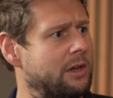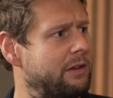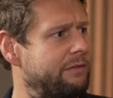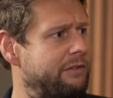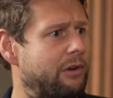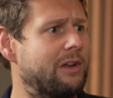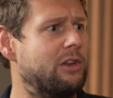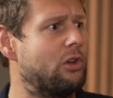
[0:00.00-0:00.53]

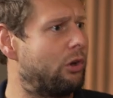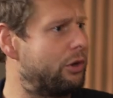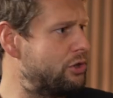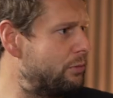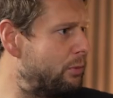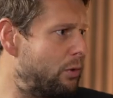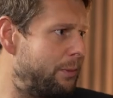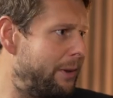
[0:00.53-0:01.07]
very
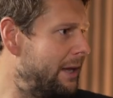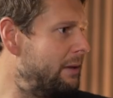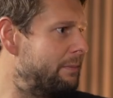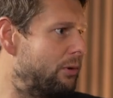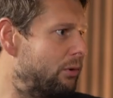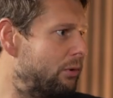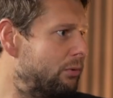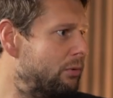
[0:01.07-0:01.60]
knowledgeable
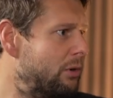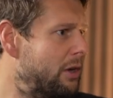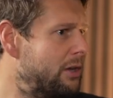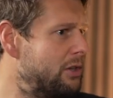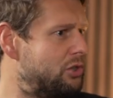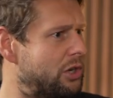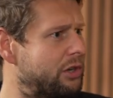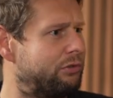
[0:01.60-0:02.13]
people
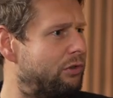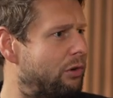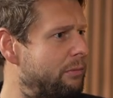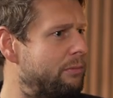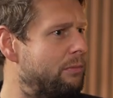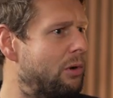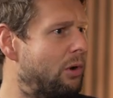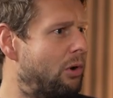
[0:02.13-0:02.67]
just
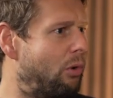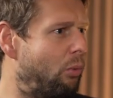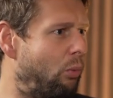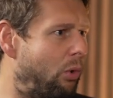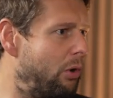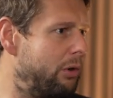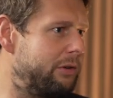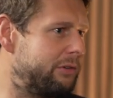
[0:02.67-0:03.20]
from
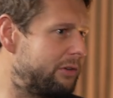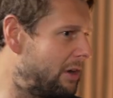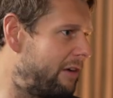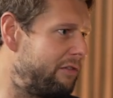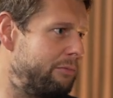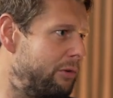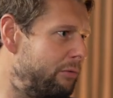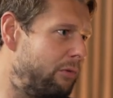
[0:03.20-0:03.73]
one
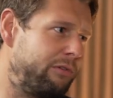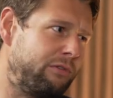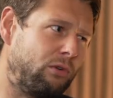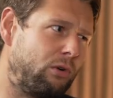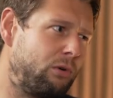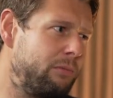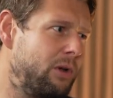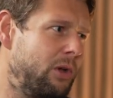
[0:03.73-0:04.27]
government
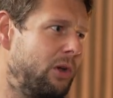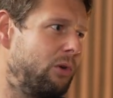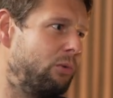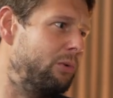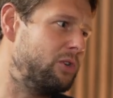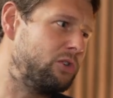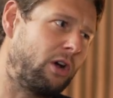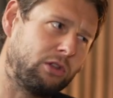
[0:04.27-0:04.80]
reform,
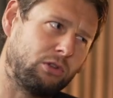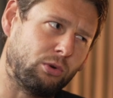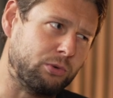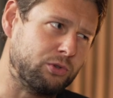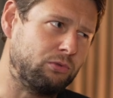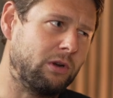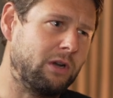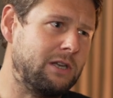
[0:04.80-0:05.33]
which I thought
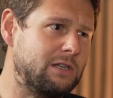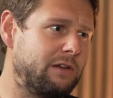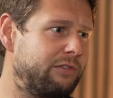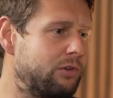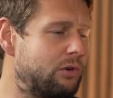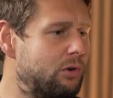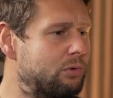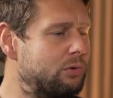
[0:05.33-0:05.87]
was really
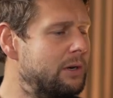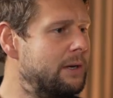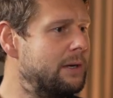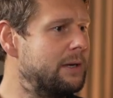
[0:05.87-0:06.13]
difficult.